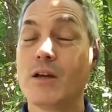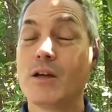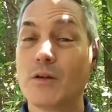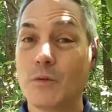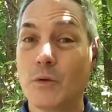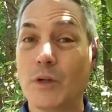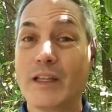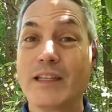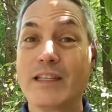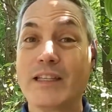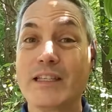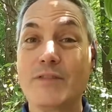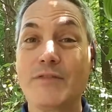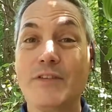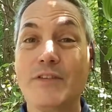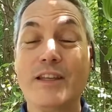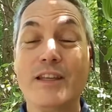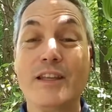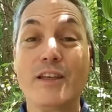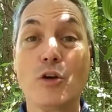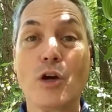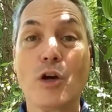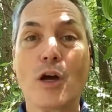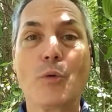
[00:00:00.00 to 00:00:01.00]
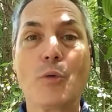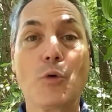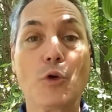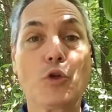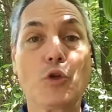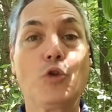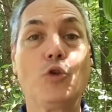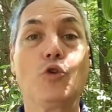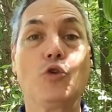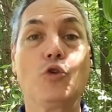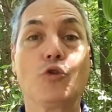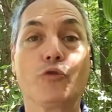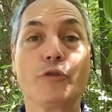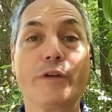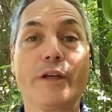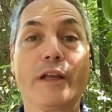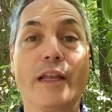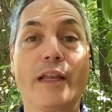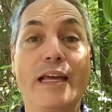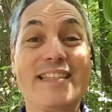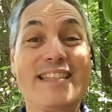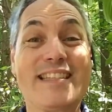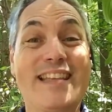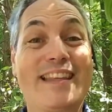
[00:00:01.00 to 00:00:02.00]
Well, in this video, I want you to
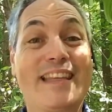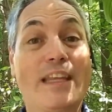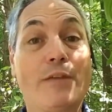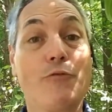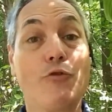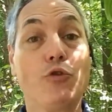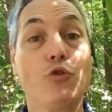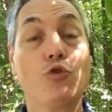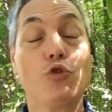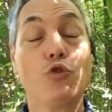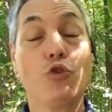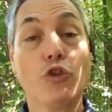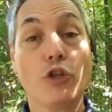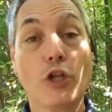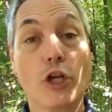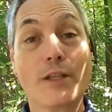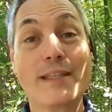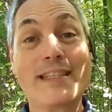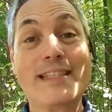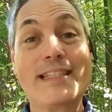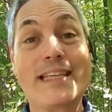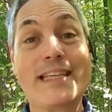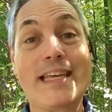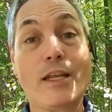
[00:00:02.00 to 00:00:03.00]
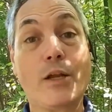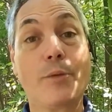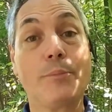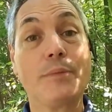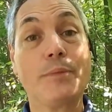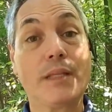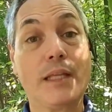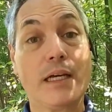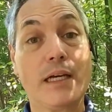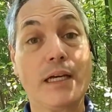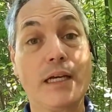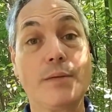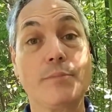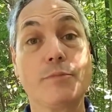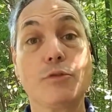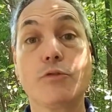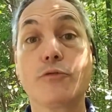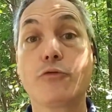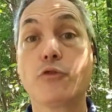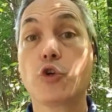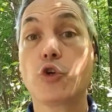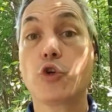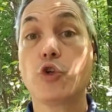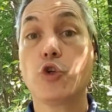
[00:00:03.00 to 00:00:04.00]
realize that if you do not set up times
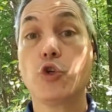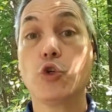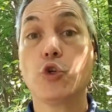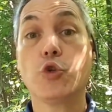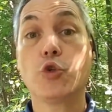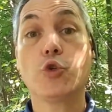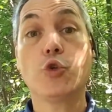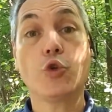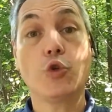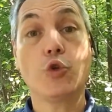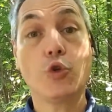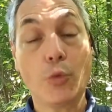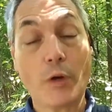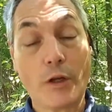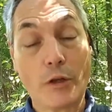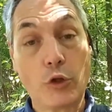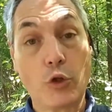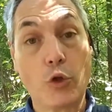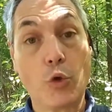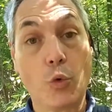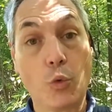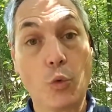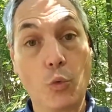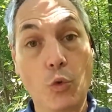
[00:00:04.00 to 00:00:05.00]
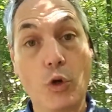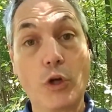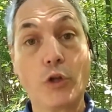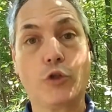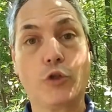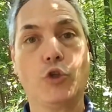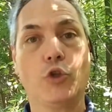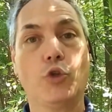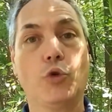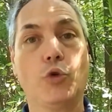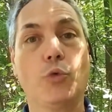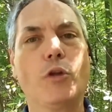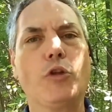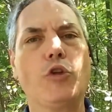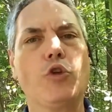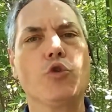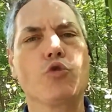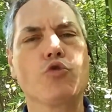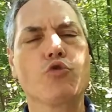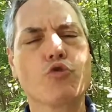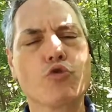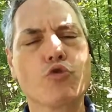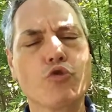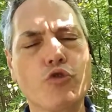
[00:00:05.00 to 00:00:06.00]
for you to do what you want to do, what you
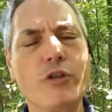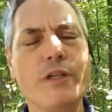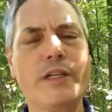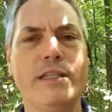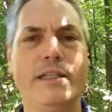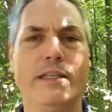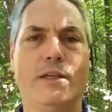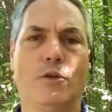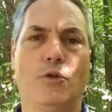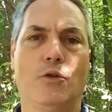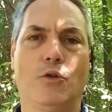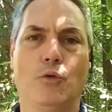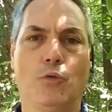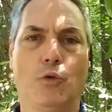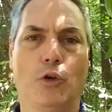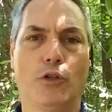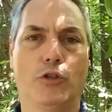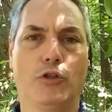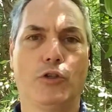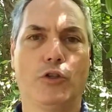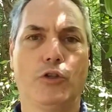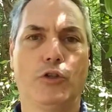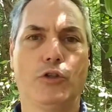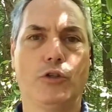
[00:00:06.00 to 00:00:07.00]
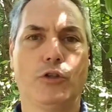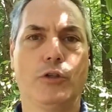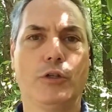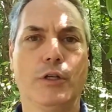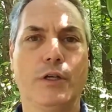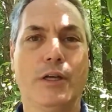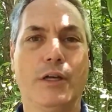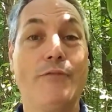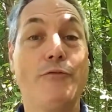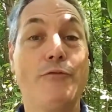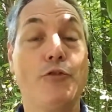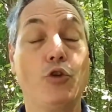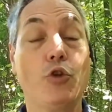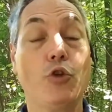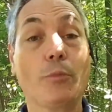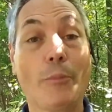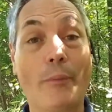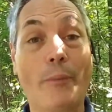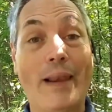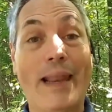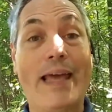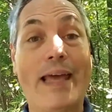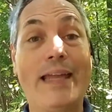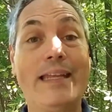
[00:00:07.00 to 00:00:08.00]
really want to do, if you don't
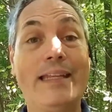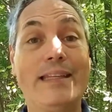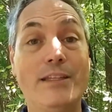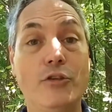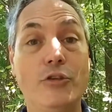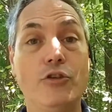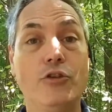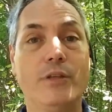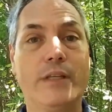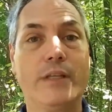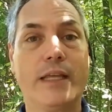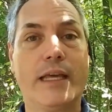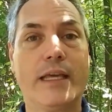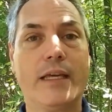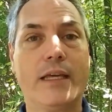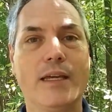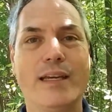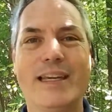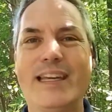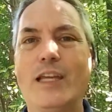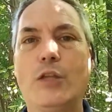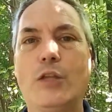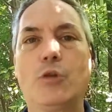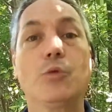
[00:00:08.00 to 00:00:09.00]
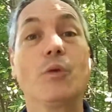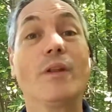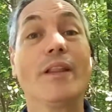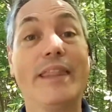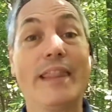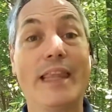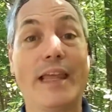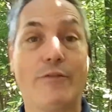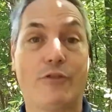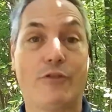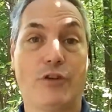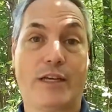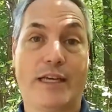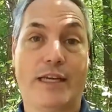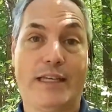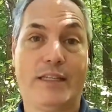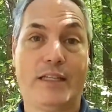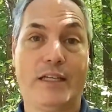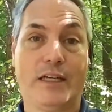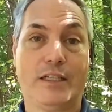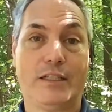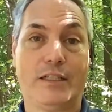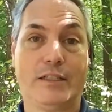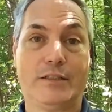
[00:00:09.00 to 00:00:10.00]
plan it in your day, it will never get
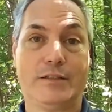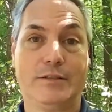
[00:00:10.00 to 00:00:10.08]
done.